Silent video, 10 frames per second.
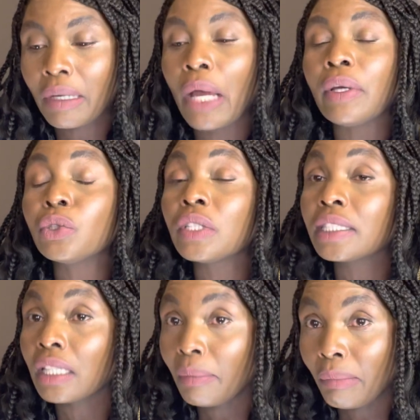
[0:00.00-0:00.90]
I went to the
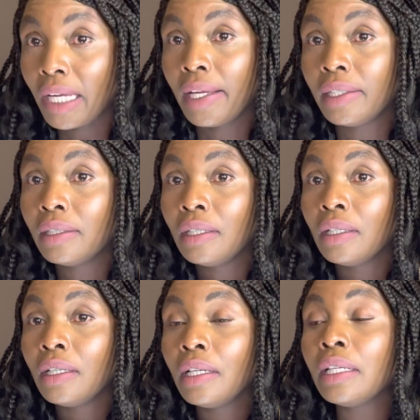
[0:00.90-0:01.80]
same man
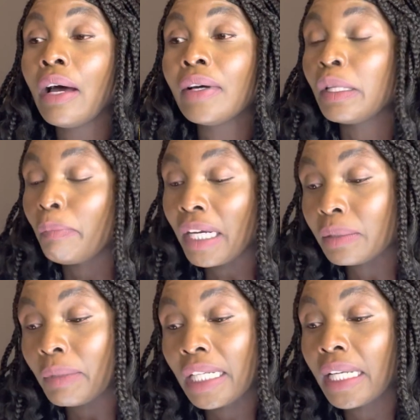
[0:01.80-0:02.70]
in our
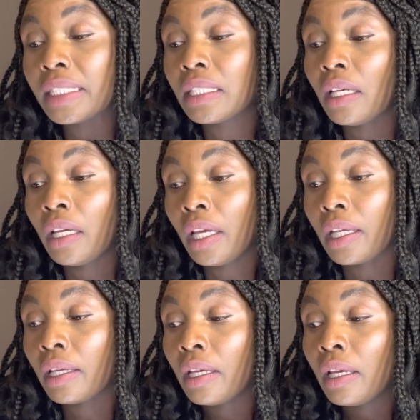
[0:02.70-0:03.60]
department and I said, hey,